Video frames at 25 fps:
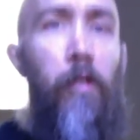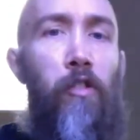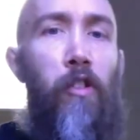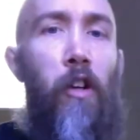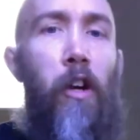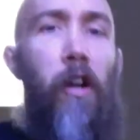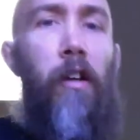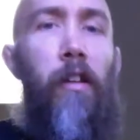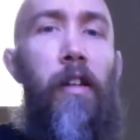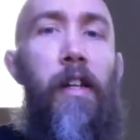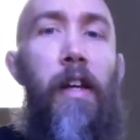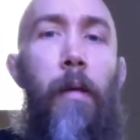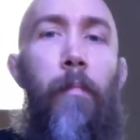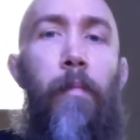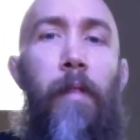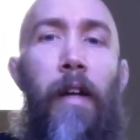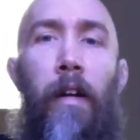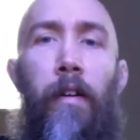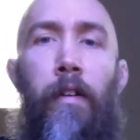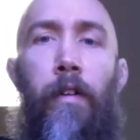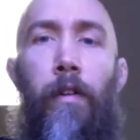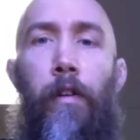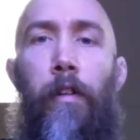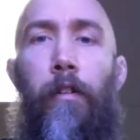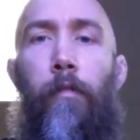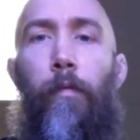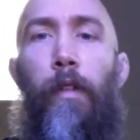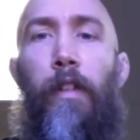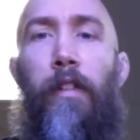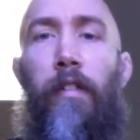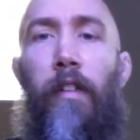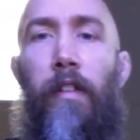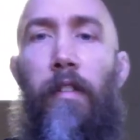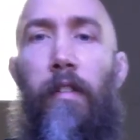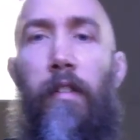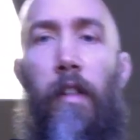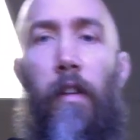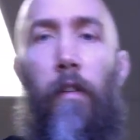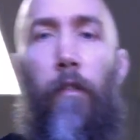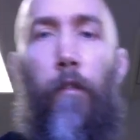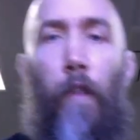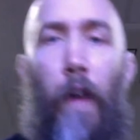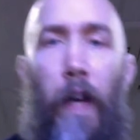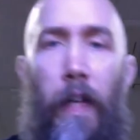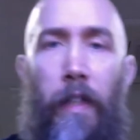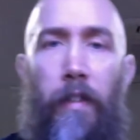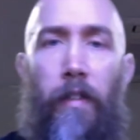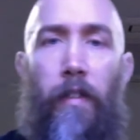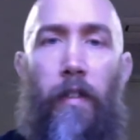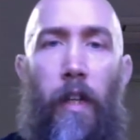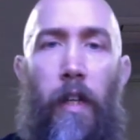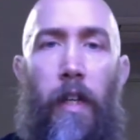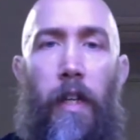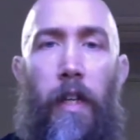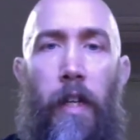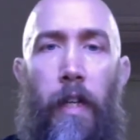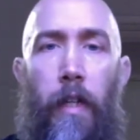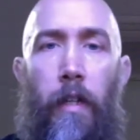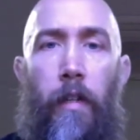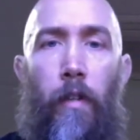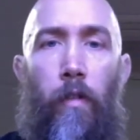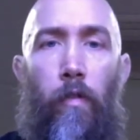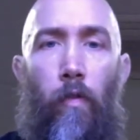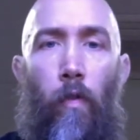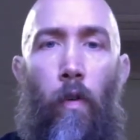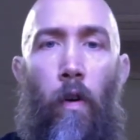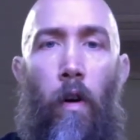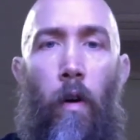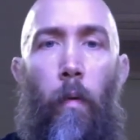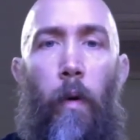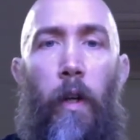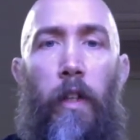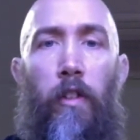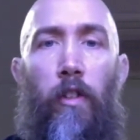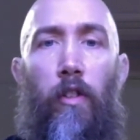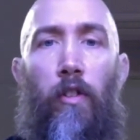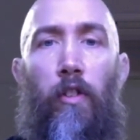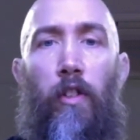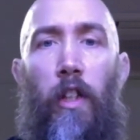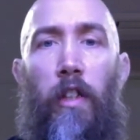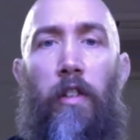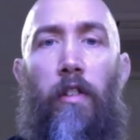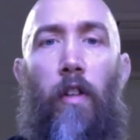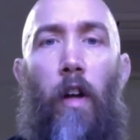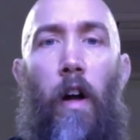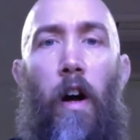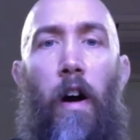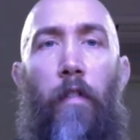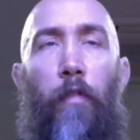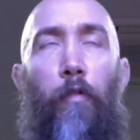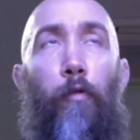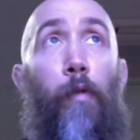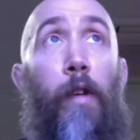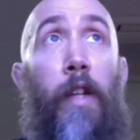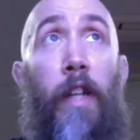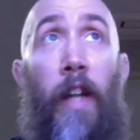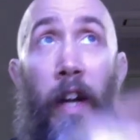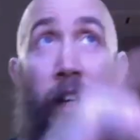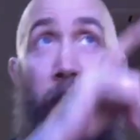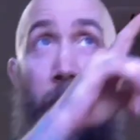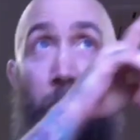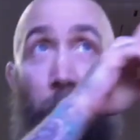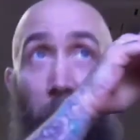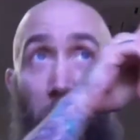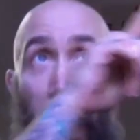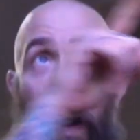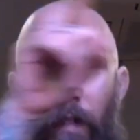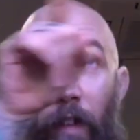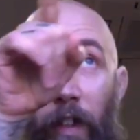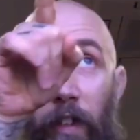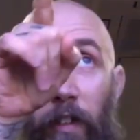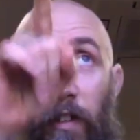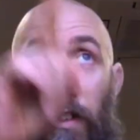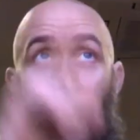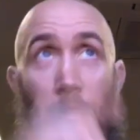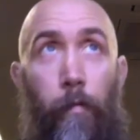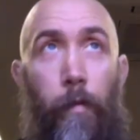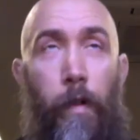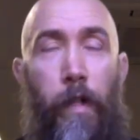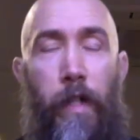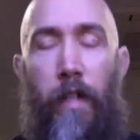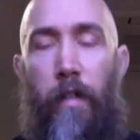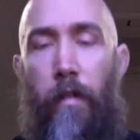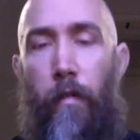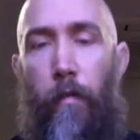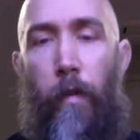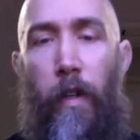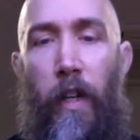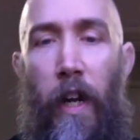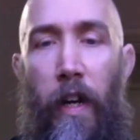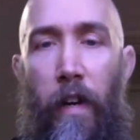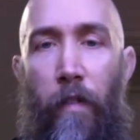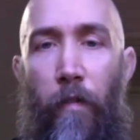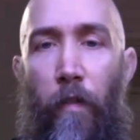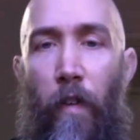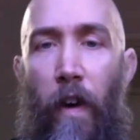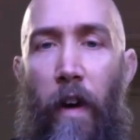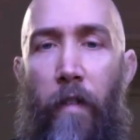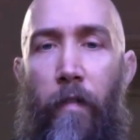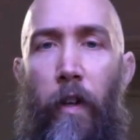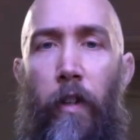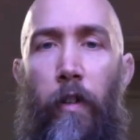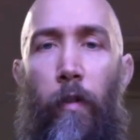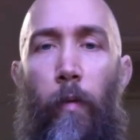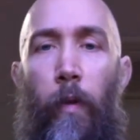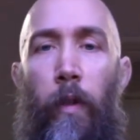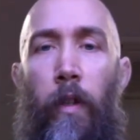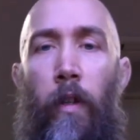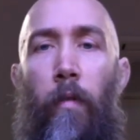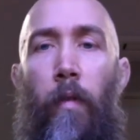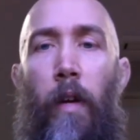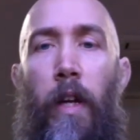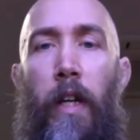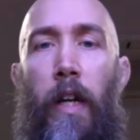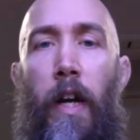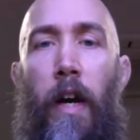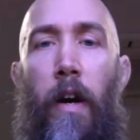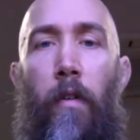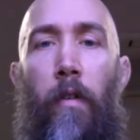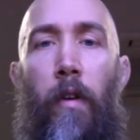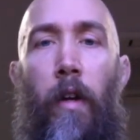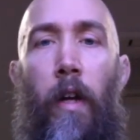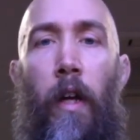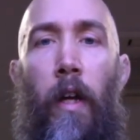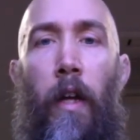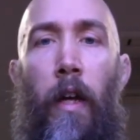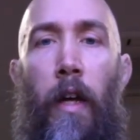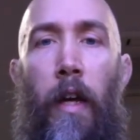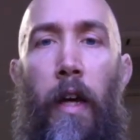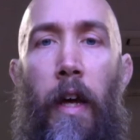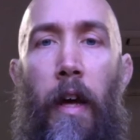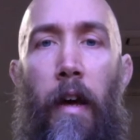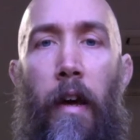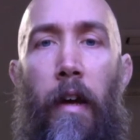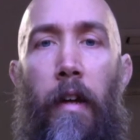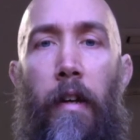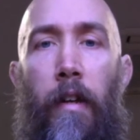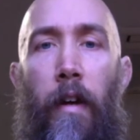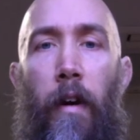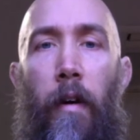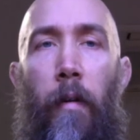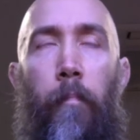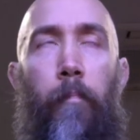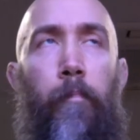Charlie. I'm down here at 360 Defense in Norwich, just off 395. I can see 395 out the window right now. And